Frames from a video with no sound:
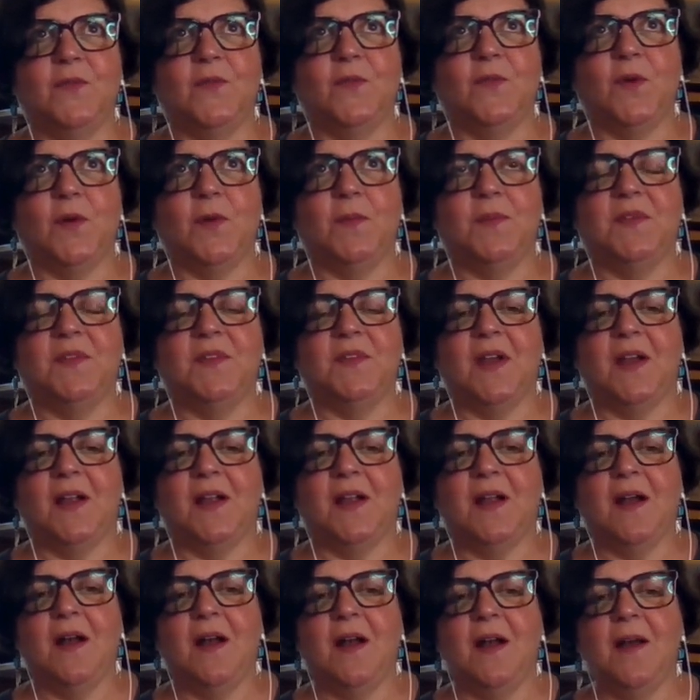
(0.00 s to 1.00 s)

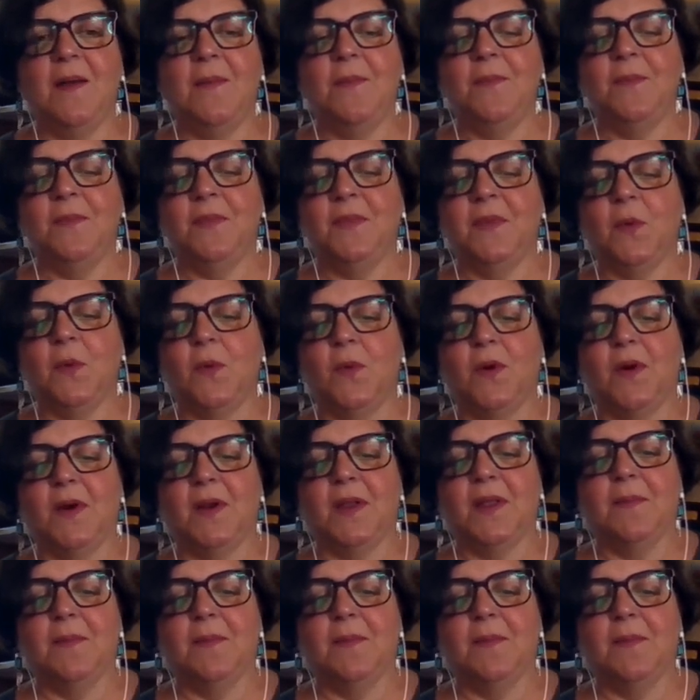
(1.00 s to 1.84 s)
Forbes.com or